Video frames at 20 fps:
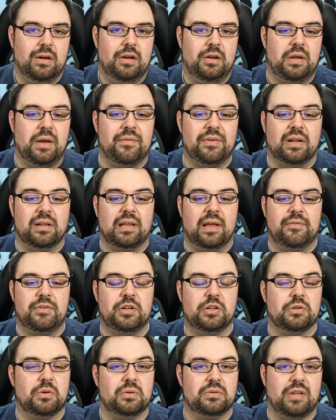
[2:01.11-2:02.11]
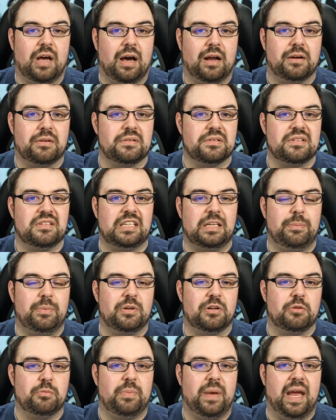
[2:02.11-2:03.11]
You have an 11-year-old daughter asleep
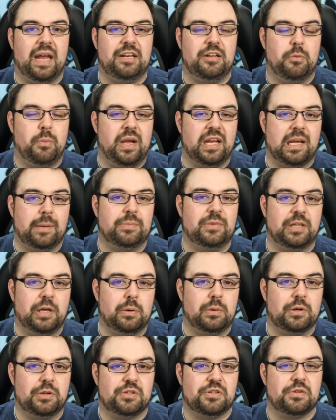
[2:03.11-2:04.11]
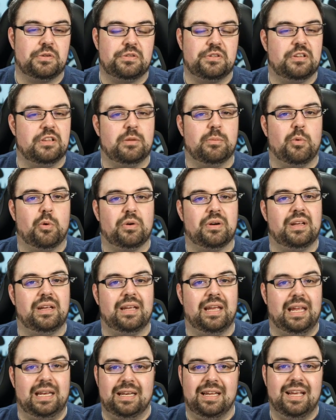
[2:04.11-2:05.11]
in her bed. You wake up to go to church in the
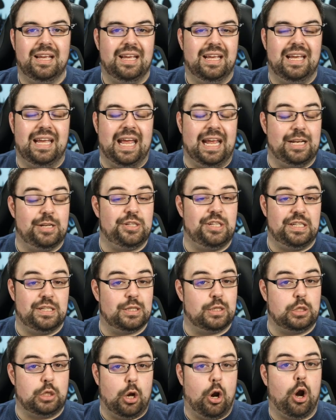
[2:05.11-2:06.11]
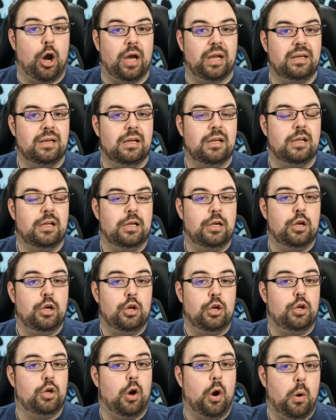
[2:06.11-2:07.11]
morning and she's gone.
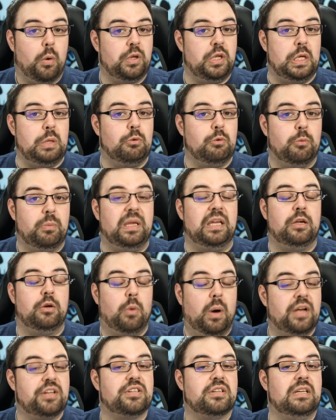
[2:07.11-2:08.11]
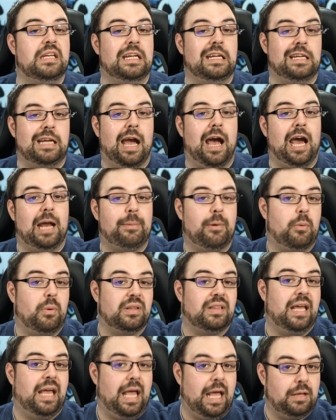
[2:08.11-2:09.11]
Oh, you will be questioning God about
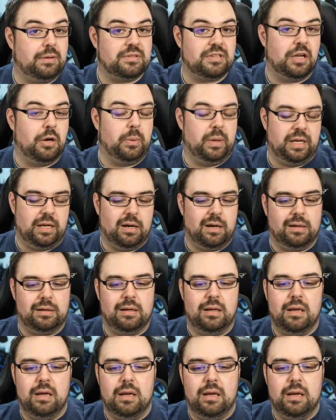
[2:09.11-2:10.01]
what the hell's going on.